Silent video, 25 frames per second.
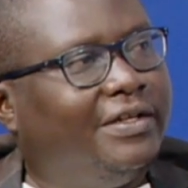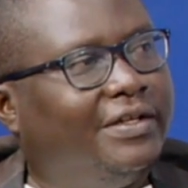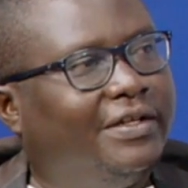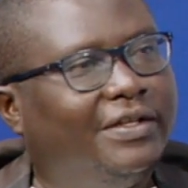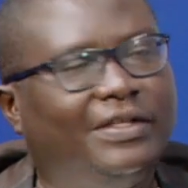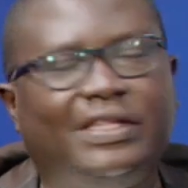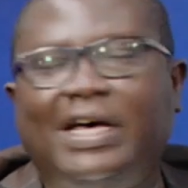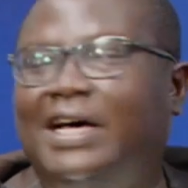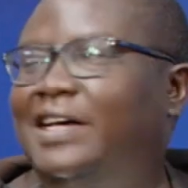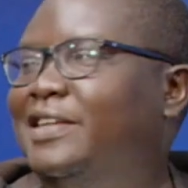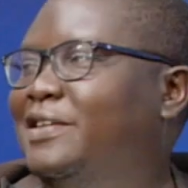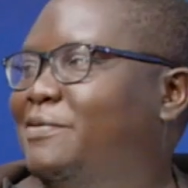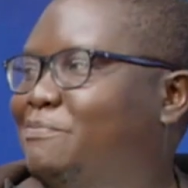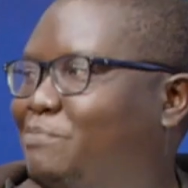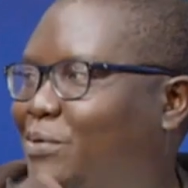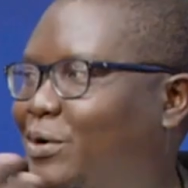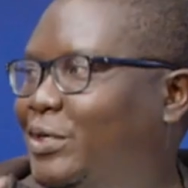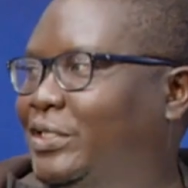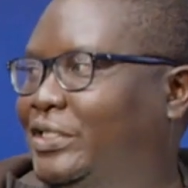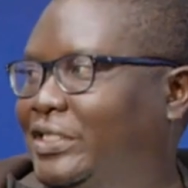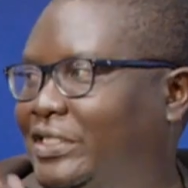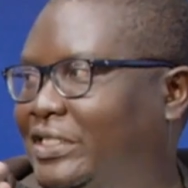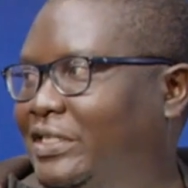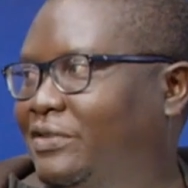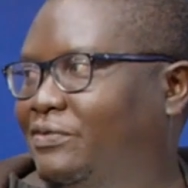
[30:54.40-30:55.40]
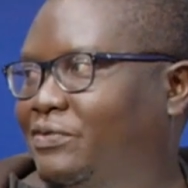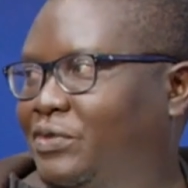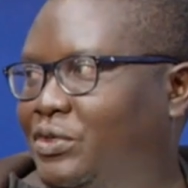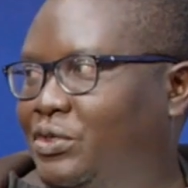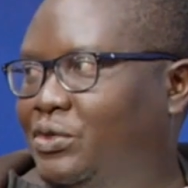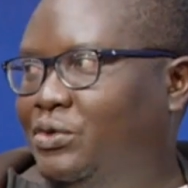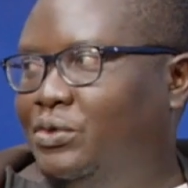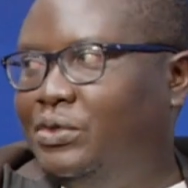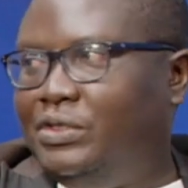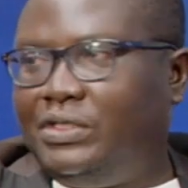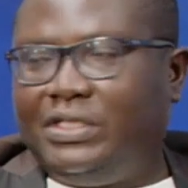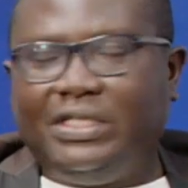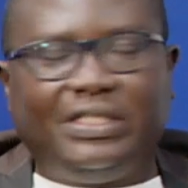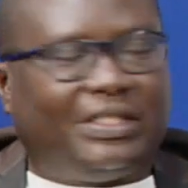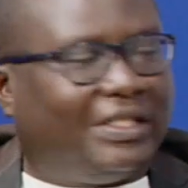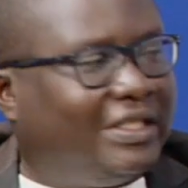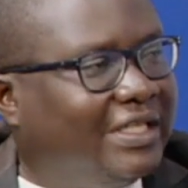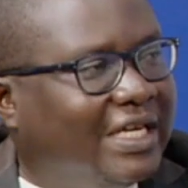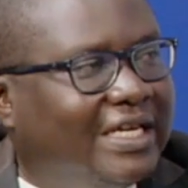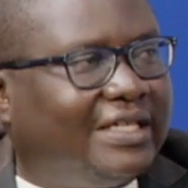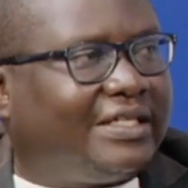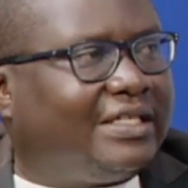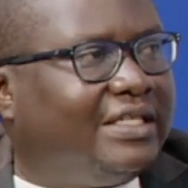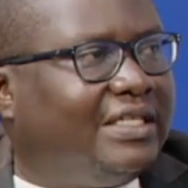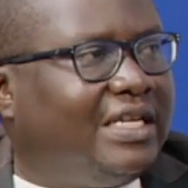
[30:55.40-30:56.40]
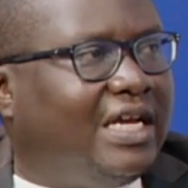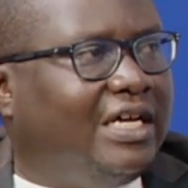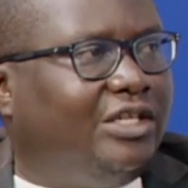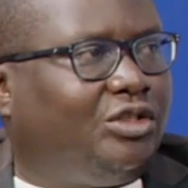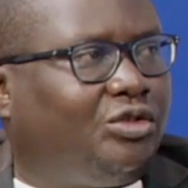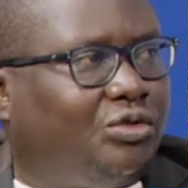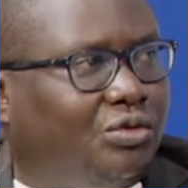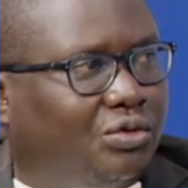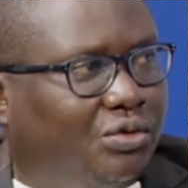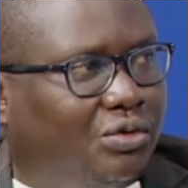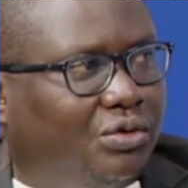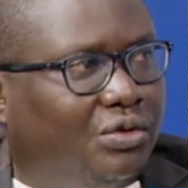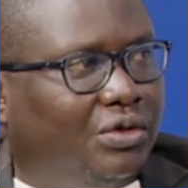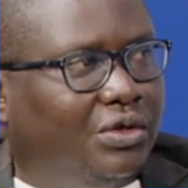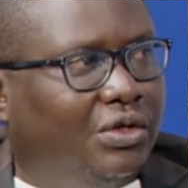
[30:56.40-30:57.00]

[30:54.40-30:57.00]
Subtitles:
than positive news. It's just natural.